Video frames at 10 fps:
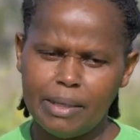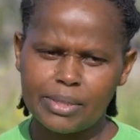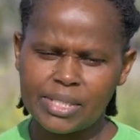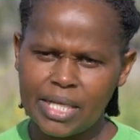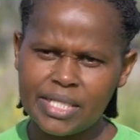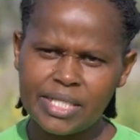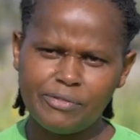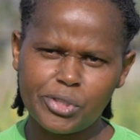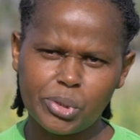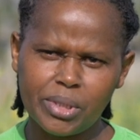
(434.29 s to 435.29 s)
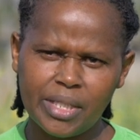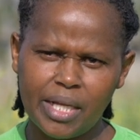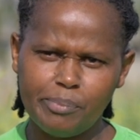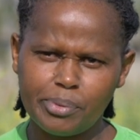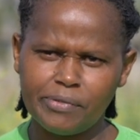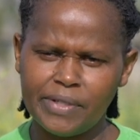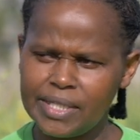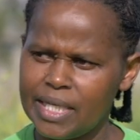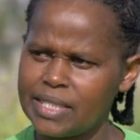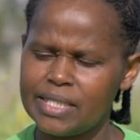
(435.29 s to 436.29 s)
studies have shown and
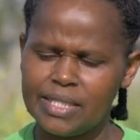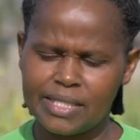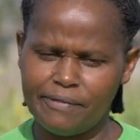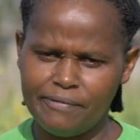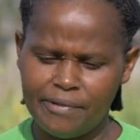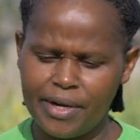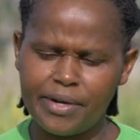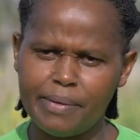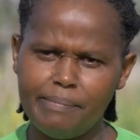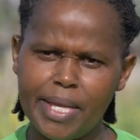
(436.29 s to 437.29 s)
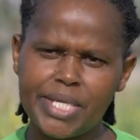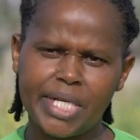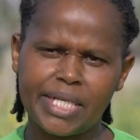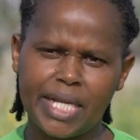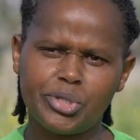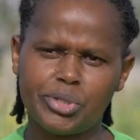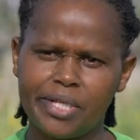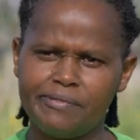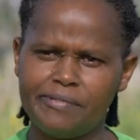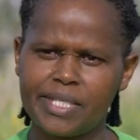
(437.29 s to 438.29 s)
proven that it's a very major
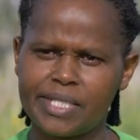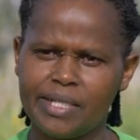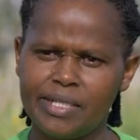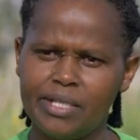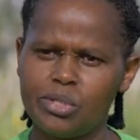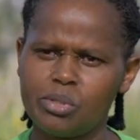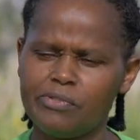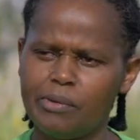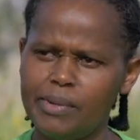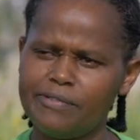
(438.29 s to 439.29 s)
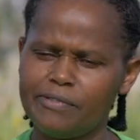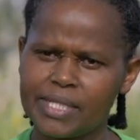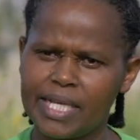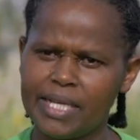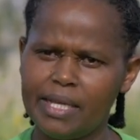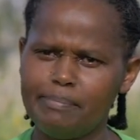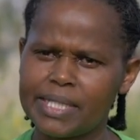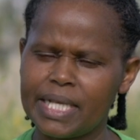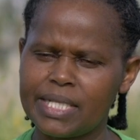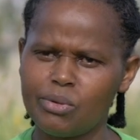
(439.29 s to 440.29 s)
nitrogen fixer. So for me, for sun hemp,
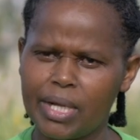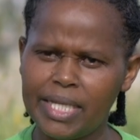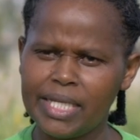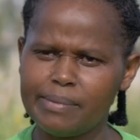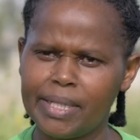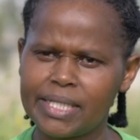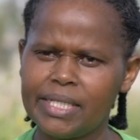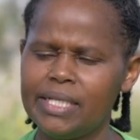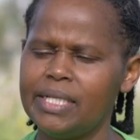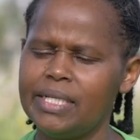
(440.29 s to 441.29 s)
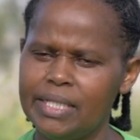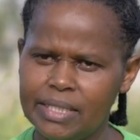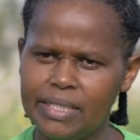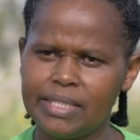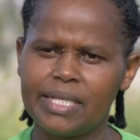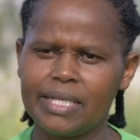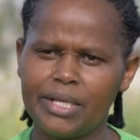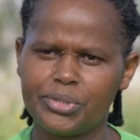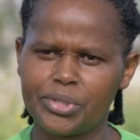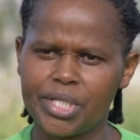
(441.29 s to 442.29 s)
besides the organic matter, it's the
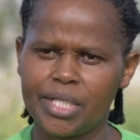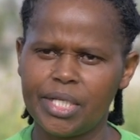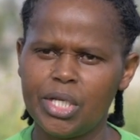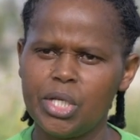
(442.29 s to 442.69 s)
nitrogen.